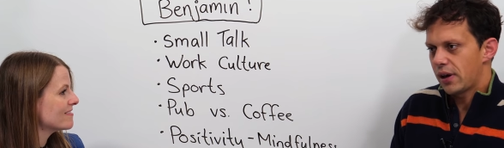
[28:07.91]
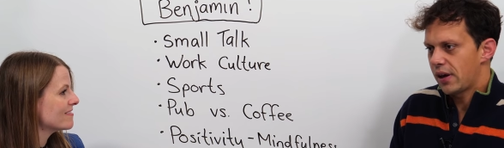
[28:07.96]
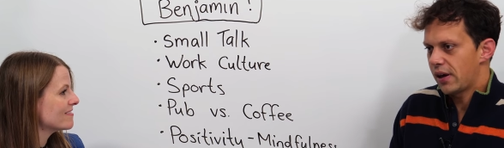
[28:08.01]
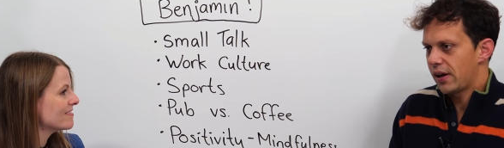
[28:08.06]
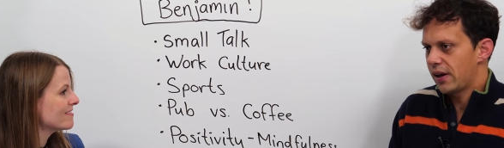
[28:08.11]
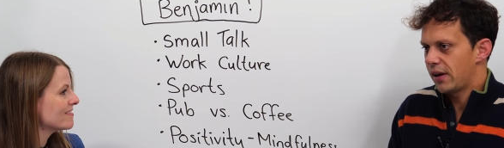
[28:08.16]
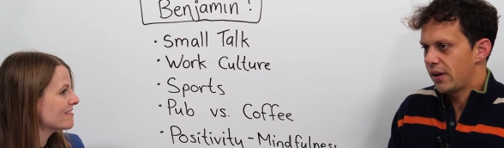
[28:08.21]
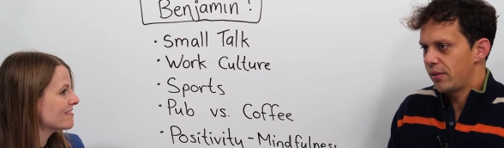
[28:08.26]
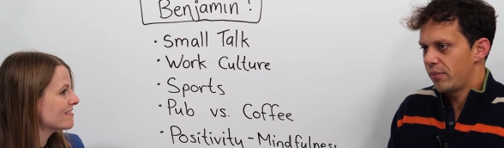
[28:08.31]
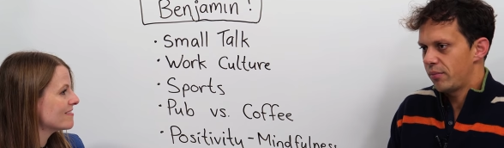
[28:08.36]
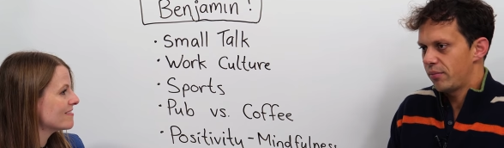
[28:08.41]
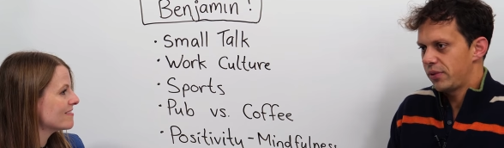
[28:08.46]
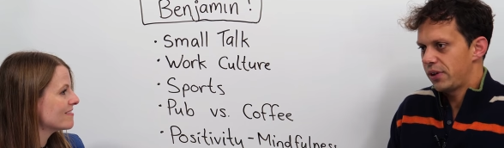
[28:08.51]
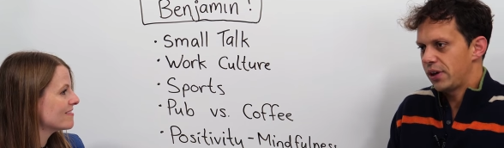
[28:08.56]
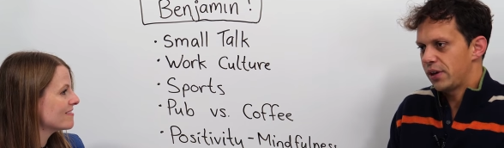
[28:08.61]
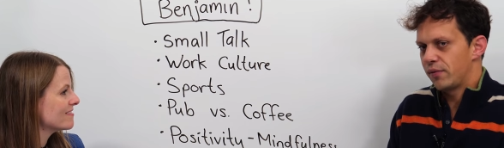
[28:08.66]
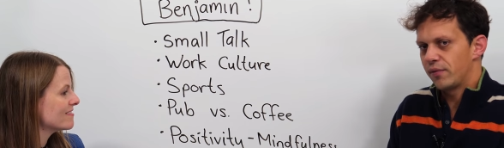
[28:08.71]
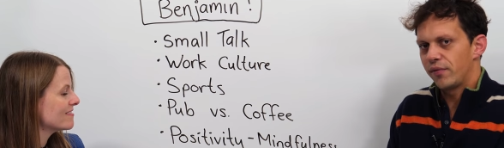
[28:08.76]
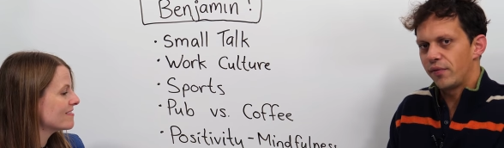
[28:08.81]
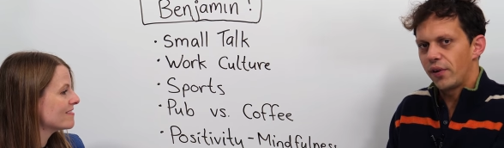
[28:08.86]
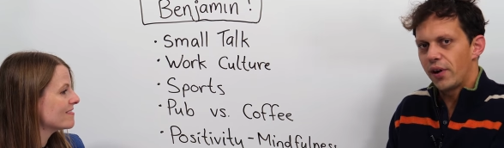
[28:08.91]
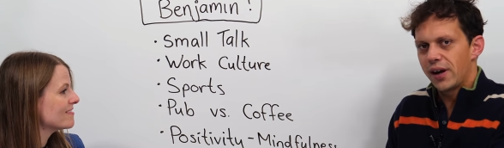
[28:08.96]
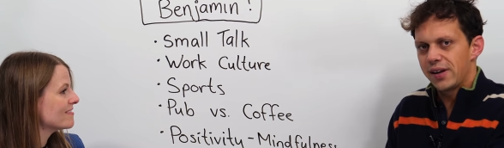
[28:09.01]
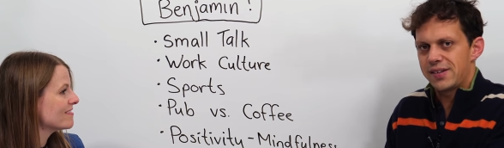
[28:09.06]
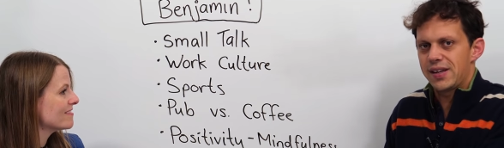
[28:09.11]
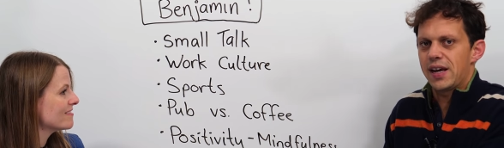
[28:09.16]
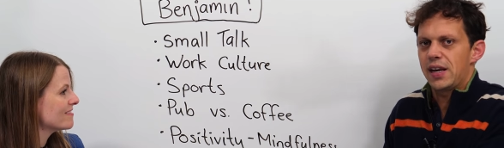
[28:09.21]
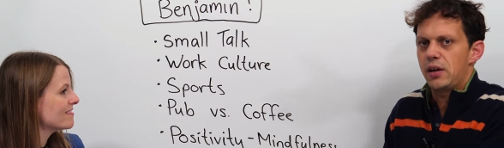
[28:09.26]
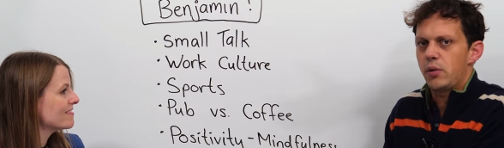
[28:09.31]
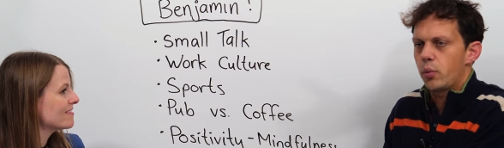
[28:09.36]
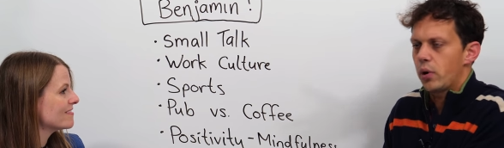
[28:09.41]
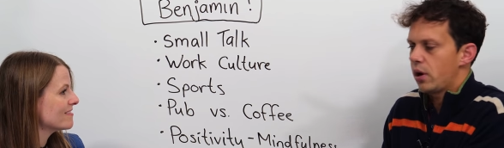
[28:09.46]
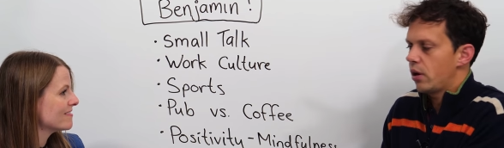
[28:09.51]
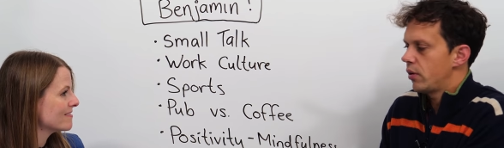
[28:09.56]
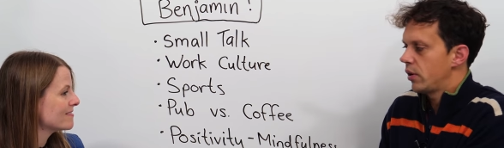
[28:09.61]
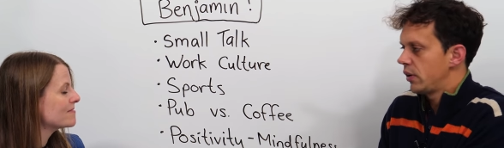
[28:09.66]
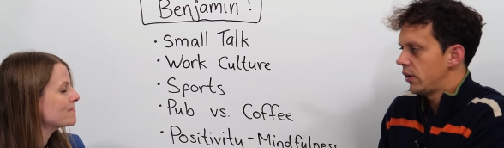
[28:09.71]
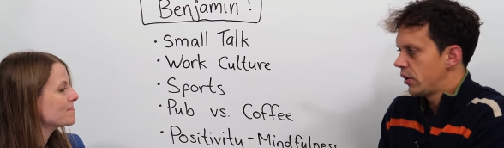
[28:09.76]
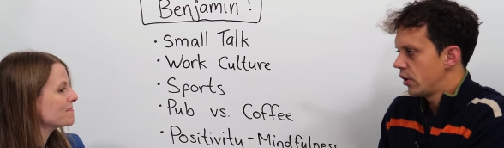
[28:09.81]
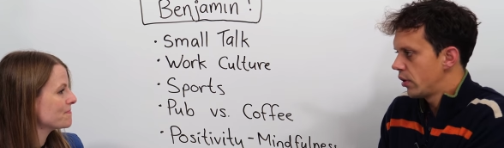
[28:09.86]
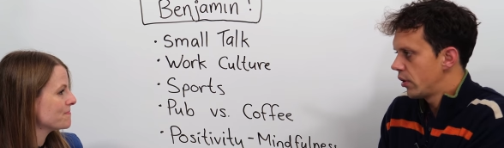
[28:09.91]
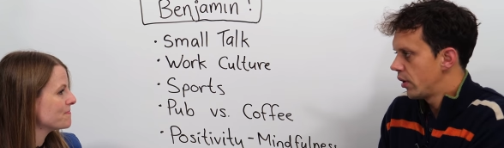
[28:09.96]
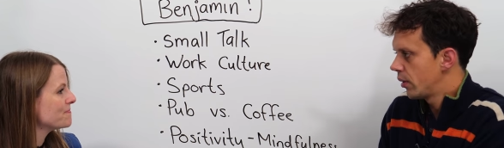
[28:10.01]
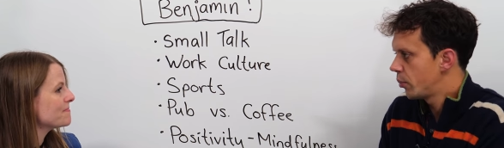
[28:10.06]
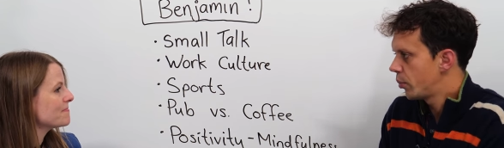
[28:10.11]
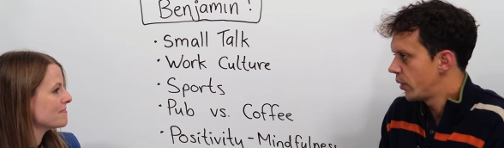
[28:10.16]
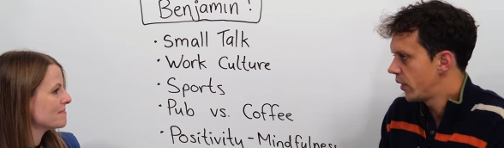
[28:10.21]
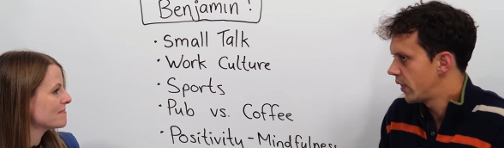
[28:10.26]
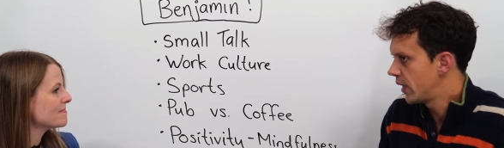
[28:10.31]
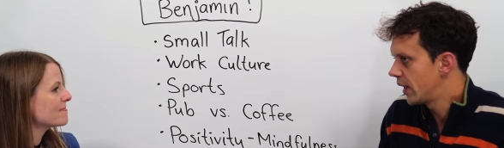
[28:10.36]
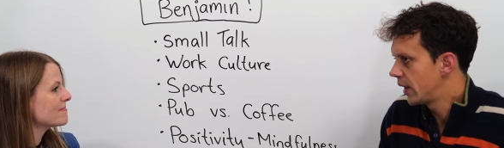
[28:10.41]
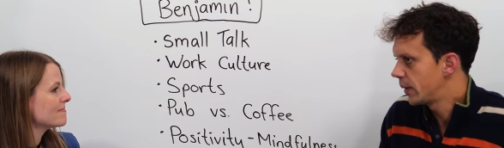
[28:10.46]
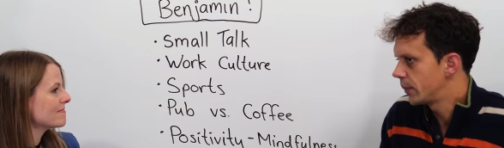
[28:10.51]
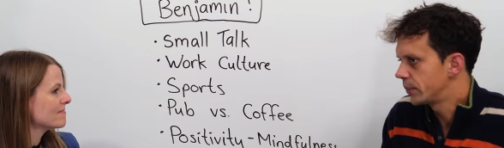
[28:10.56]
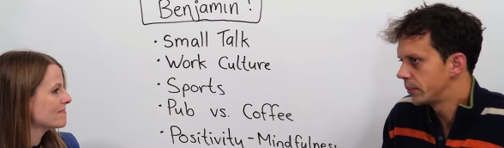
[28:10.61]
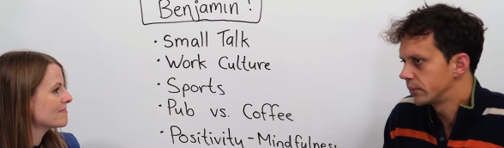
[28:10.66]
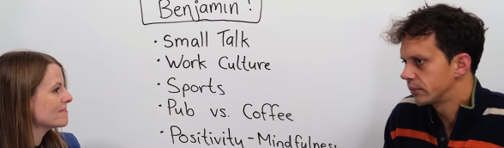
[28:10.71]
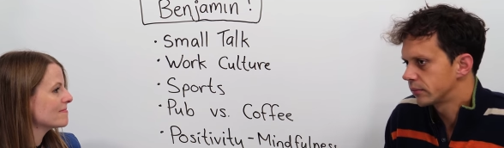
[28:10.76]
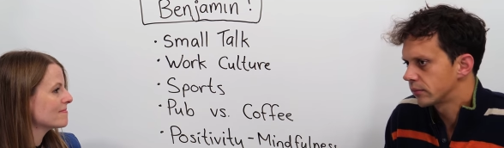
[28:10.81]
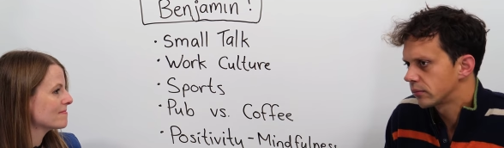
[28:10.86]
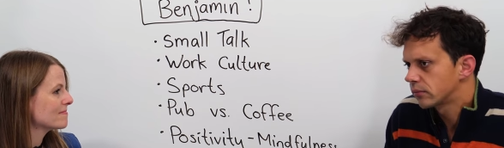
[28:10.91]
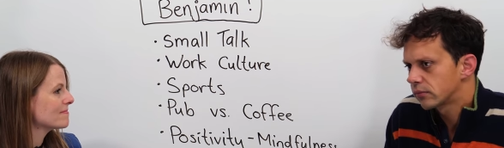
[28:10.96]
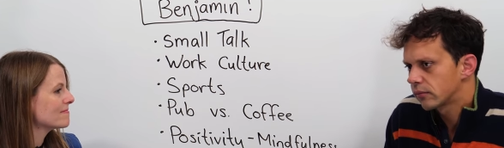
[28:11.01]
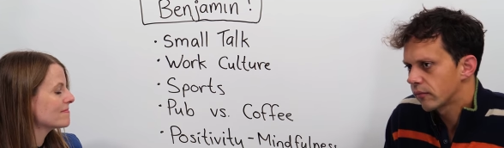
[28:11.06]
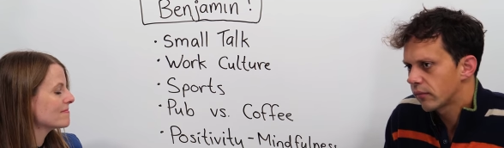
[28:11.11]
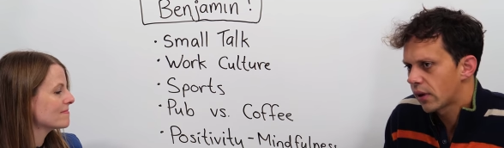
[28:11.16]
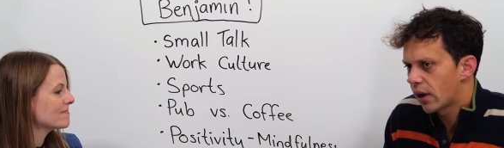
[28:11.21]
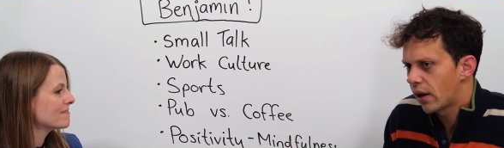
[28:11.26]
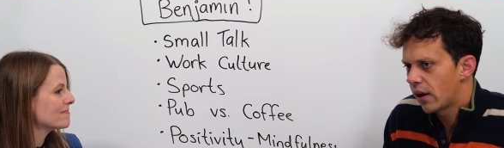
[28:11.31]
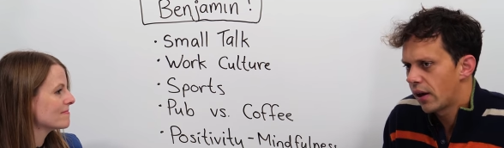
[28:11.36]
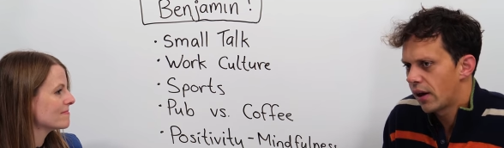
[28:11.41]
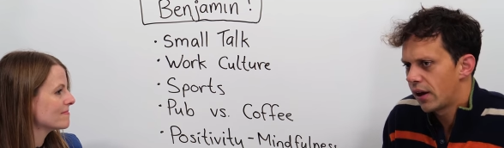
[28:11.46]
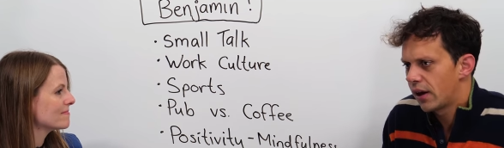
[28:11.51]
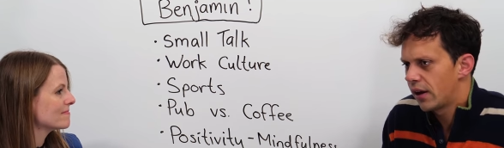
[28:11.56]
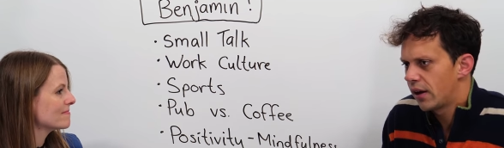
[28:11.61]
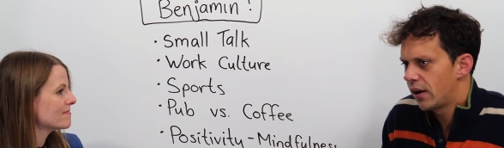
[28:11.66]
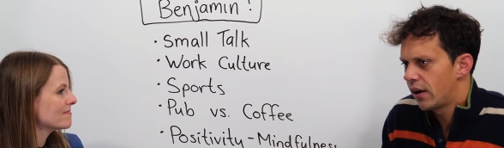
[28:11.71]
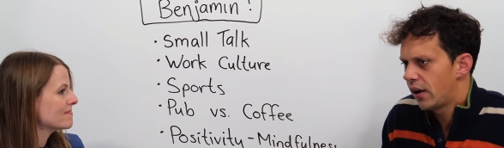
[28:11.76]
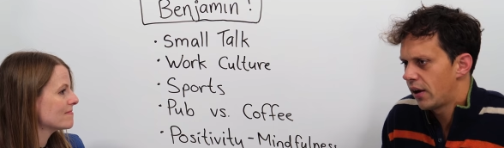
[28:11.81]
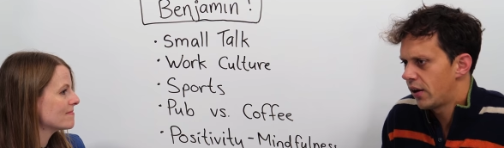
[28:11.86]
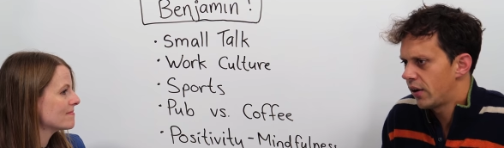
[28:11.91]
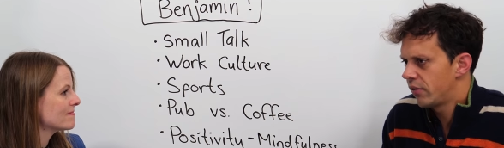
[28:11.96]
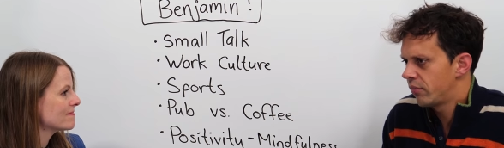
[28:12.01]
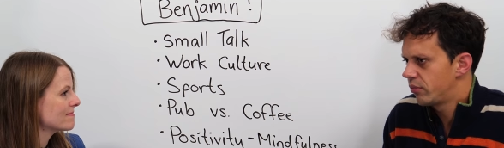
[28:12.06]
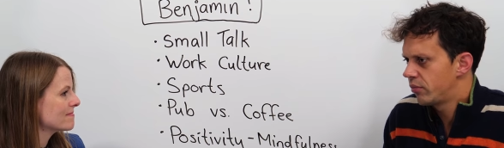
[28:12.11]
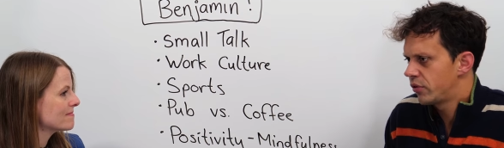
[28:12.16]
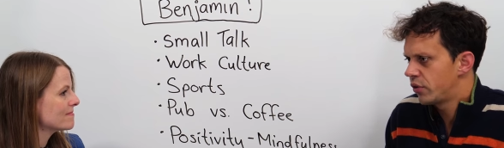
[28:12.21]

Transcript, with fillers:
Speaker 1: Um, you can fly to anywhere in Europe within uh,